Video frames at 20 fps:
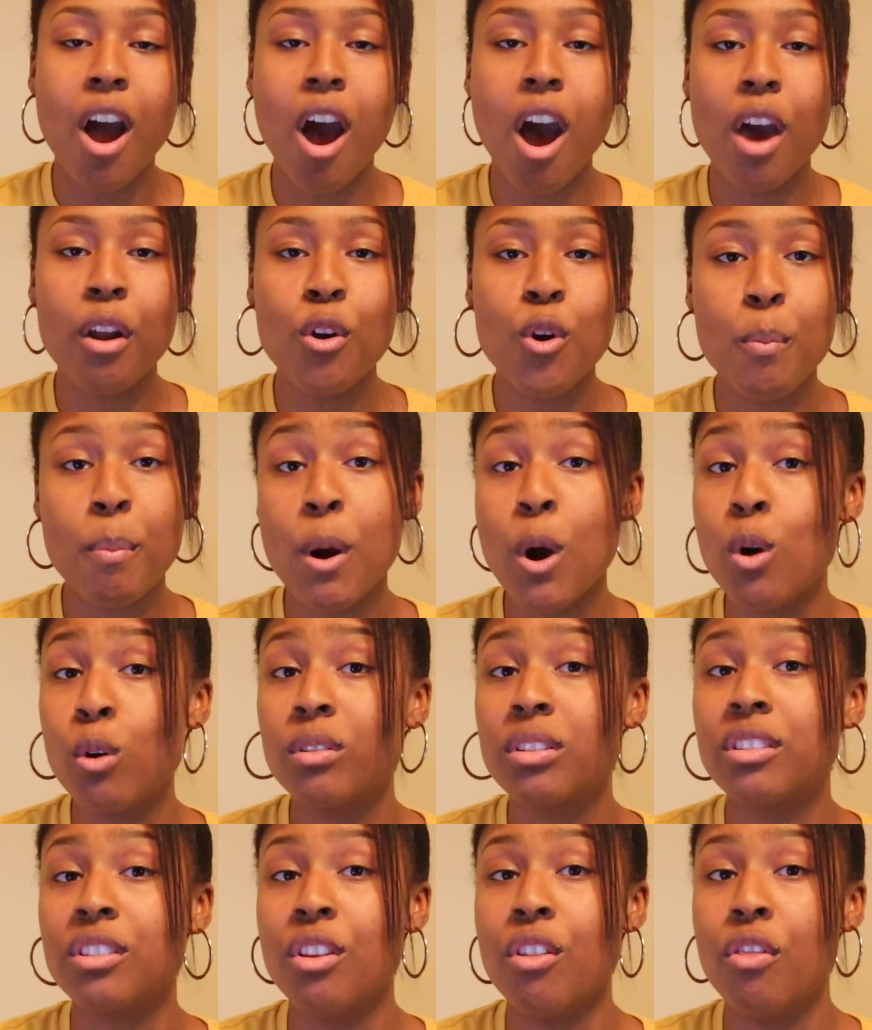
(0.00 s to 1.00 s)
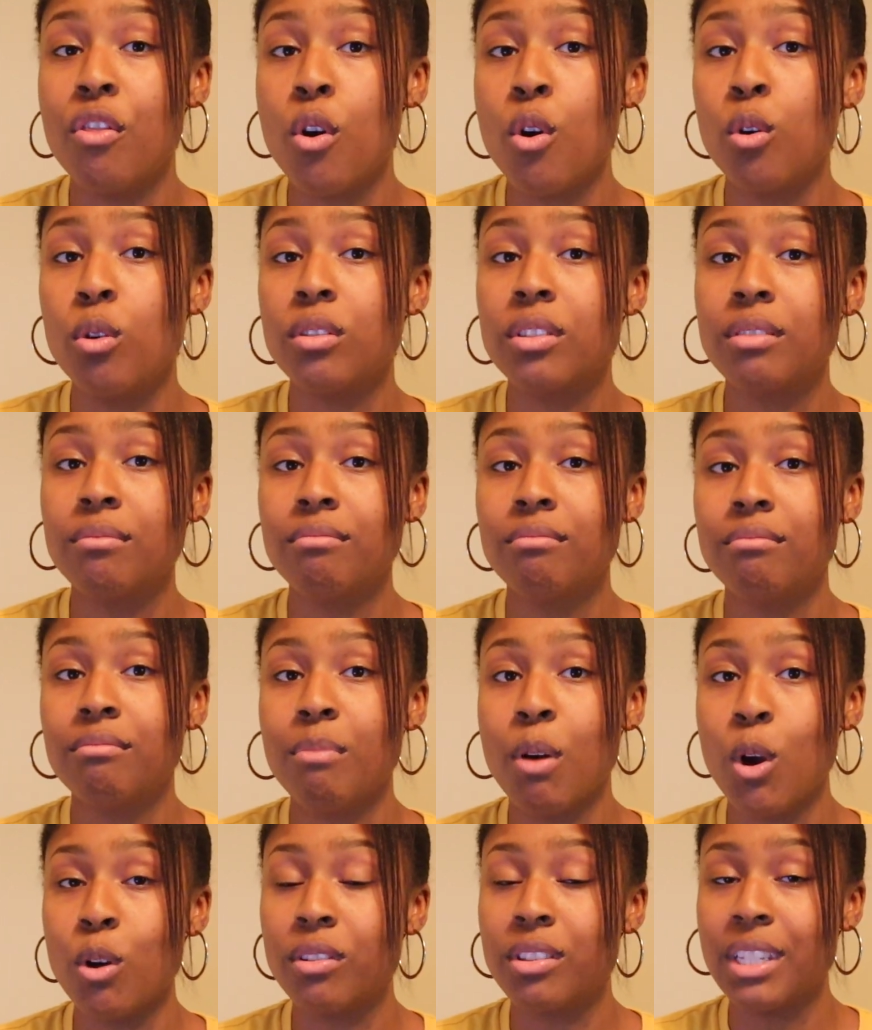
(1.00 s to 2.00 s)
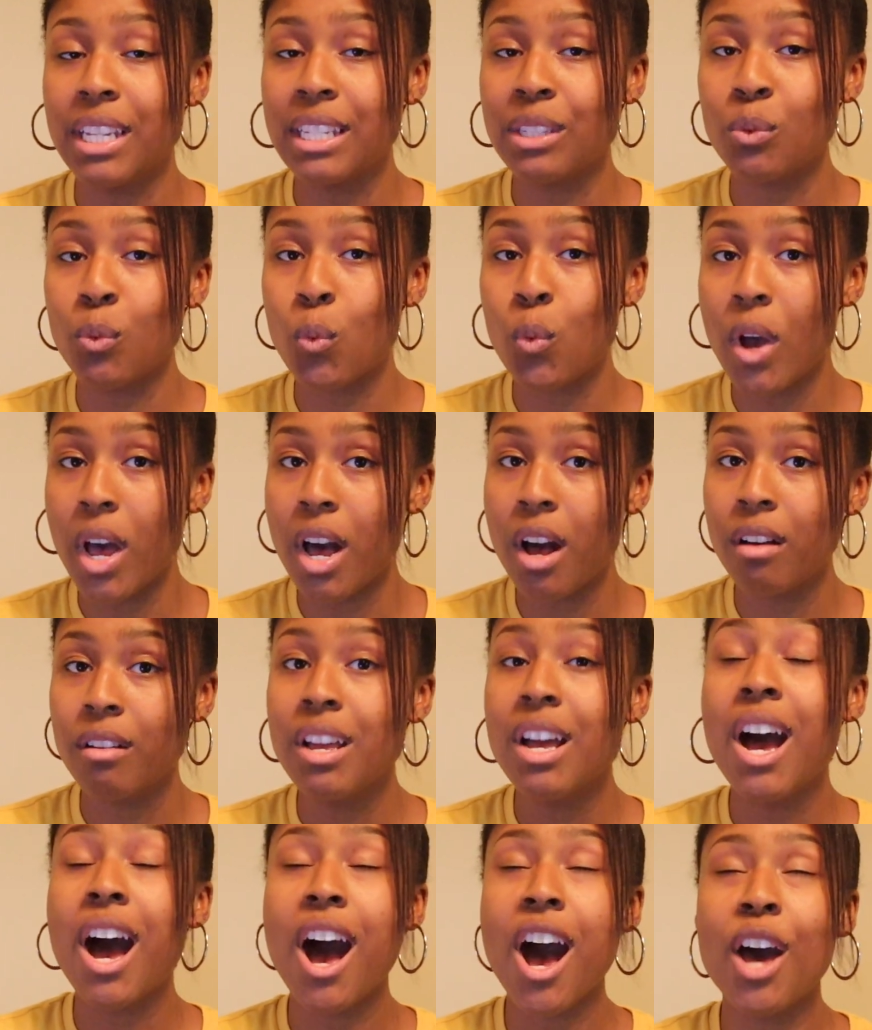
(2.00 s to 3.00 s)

auto post those posts as well.